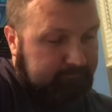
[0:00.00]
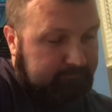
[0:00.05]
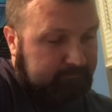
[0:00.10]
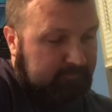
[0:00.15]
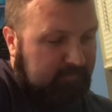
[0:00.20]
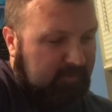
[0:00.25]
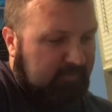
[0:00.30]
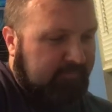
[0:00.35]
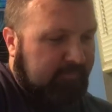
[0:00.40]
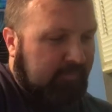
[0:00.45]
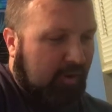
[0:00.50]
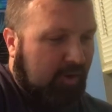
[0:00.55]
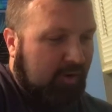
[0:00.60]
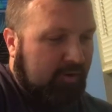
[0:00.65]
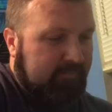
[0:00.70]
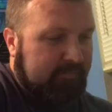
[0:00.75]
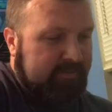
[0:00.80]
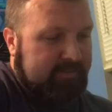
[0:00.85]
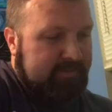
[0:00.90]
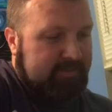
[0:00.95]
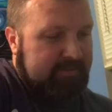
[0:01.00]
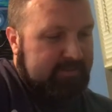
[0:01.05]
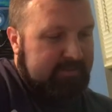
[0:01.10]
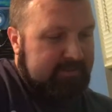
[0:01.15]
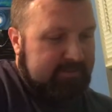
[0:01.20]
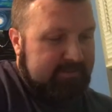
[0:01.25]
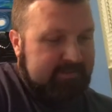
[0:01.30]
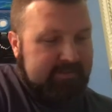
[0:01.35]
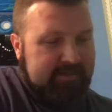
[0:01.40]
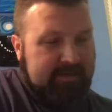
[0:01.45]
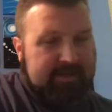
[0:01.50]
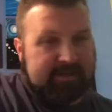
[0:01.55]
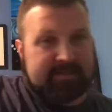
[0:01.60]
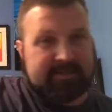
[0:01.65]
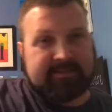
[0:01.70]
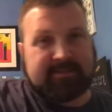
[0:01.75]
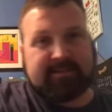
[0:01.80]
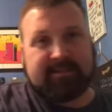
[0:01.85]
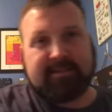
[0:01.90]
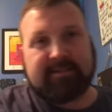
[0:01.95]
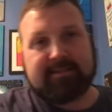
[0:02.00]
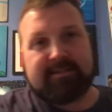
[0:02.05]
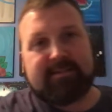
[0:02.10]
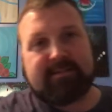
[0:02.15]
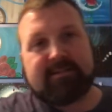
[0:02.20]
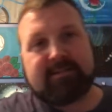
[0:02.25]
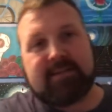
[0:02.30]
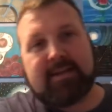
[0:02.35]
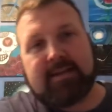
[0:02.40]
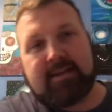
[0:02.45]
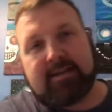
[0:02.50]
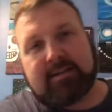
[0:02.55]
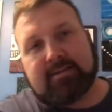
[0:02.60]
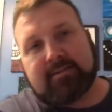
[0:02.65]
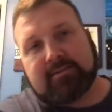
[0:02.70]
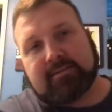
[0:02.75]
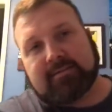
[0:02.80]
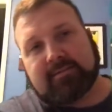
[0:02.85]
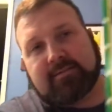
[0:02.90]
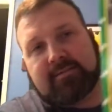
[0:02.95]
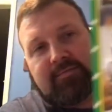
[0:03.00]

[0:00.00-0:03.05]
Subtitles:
The Favre is the 86 design, if you